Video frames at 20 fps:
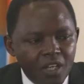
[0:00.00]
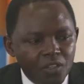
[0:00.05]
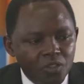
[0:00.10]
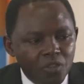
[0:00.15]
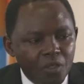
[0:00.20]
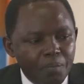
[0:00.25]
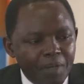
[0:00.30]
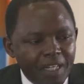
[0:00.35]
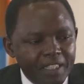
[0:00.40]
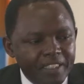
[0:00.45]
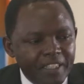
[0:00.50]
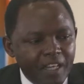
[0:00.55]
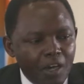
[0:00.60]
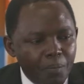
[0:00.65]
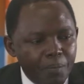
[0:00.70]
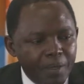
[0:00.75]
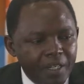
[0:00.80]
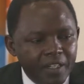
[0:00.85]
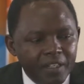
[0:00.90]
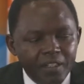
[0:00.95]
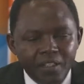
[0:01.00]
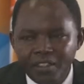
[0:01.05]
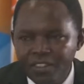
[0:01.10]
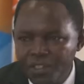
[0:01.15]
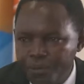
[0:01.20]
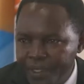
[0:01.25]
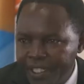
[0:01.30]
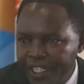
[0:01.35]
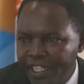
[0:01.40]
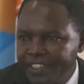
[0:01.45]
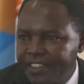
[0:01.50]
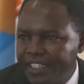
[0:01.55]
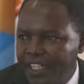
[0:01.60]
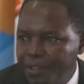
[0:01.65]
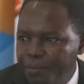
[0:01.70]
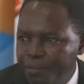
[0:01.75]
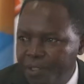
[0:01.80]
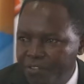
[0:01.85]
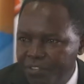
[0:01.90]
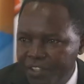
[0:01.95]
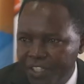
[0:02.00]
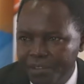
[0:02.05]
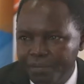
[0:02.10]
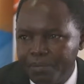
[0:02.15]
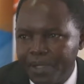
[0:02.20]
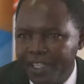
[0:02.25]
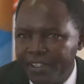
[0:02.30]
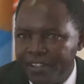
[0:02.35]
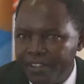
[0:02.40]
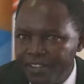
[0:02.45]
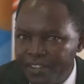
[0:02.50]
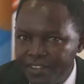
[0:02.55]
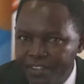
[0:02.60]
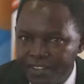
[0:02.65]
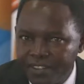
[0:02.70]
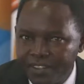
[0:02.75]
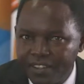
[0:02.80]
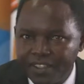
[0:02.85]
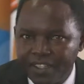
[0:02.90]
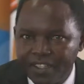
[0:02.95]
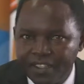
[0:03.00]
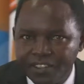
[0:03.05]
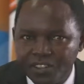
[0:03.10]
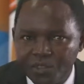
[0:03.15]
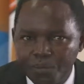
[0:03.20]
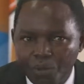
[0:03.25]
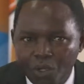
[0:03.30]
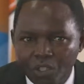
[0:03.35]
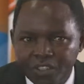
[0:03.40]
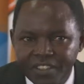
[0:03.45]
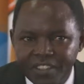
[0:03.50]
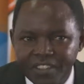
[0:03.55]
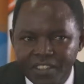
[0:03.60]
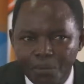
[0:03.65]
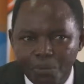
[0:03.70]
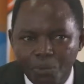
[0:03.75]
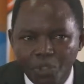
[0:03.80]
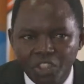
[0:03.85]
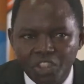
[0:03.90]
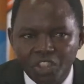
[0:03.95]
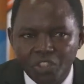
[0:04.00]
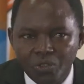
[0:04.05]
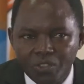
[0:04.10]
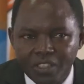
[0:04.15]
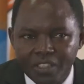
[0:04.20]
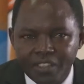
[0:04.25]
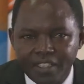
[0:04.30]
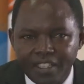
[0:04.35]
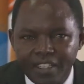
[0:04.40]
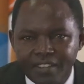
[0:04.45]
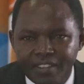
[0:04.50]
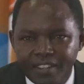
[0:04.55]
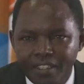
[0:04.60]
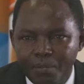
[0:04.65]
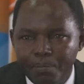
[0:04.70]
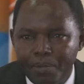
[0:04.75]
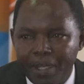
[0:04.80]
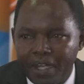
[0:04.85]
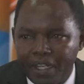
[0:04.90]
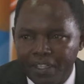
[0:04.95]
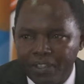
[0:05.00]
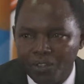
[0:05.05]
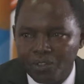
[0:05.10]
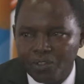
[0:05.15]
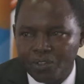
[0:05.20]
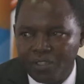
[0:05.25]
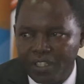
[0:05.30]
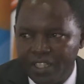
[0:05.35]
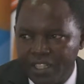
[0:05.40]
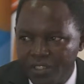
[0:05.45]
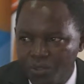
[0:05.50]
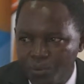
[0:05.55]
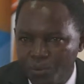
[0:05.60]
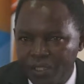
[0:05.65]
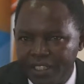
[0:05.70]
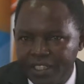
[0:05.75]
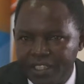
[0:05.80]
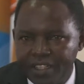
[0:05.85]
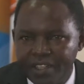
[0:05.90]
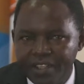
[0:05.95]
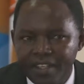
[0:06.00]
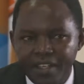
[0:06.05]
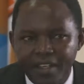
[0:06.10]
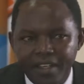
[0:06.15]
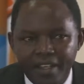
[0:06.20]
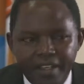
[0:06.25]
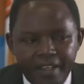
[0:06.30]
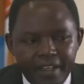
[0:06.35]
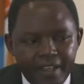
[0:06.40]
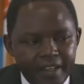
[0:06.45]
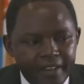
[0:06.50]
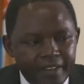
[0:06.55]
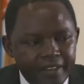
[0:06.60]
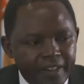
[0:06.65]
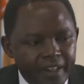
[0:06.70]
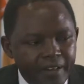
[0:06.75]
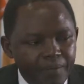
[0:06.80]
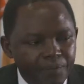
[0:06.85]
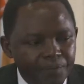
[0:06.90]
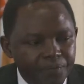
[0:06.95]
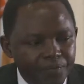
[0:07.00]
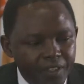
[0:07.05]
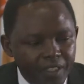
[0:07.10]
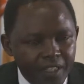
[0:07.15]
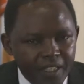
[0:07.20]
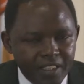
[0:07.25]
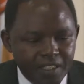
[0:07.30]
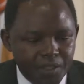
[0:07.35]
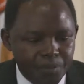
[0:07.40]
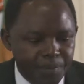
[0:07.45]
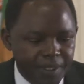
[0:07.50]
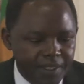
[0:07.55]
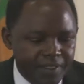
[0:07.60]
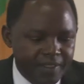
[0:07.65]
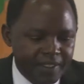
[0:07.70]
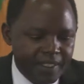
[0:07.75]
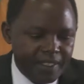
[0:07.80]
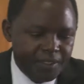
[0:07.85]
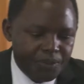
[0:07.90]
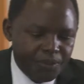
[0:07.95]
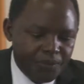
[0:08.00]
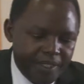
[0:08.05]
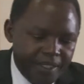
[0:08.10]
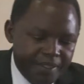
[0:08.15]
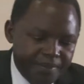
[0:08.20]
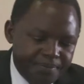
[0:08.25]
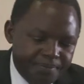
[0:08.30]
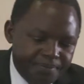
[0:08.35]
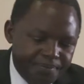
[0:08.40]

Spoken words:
So imagine how many spinach can be fed by this small system, which uses less labor and also less water and less space as well.